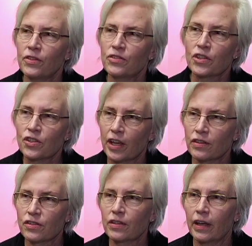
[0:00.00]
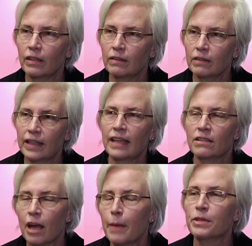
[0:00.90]
suggests that that
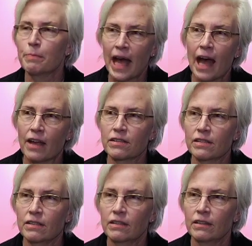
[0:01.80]
time has passed.